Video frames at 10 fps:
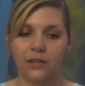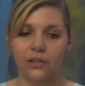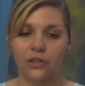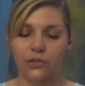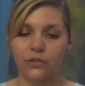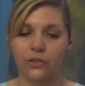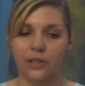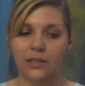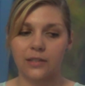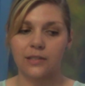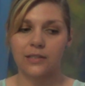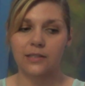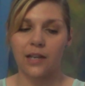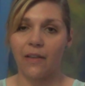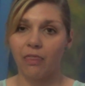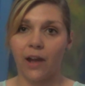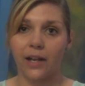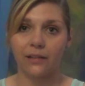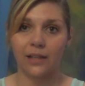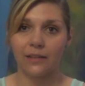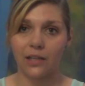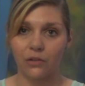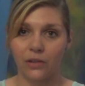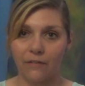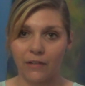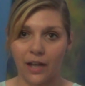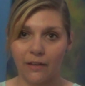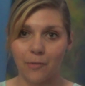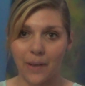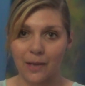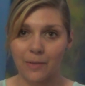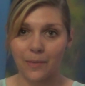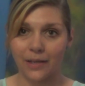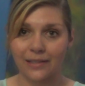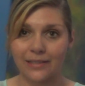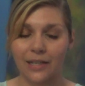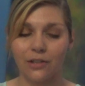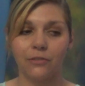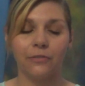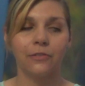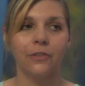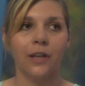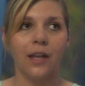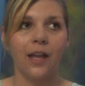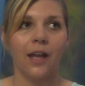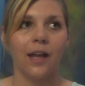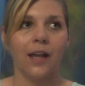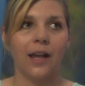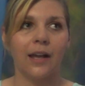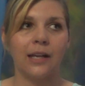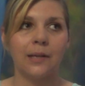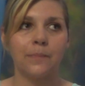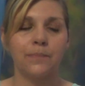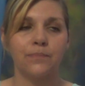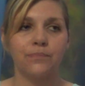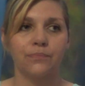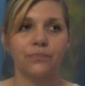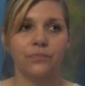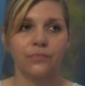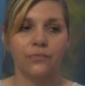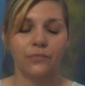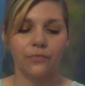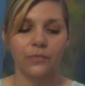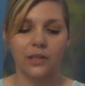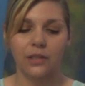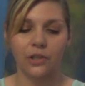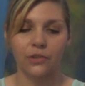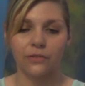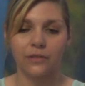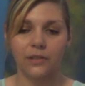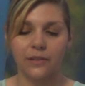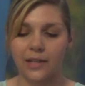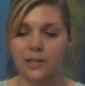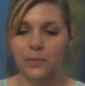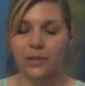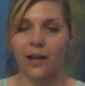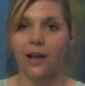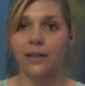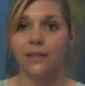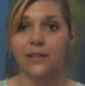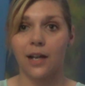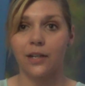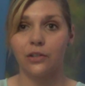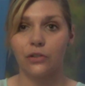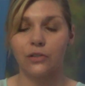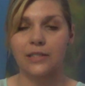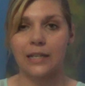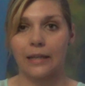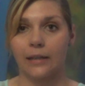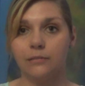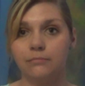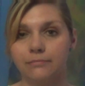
you know, it's unlikely that you'll ever have a baby by yourself. You know, that's pretty hard. That's hard news to hear,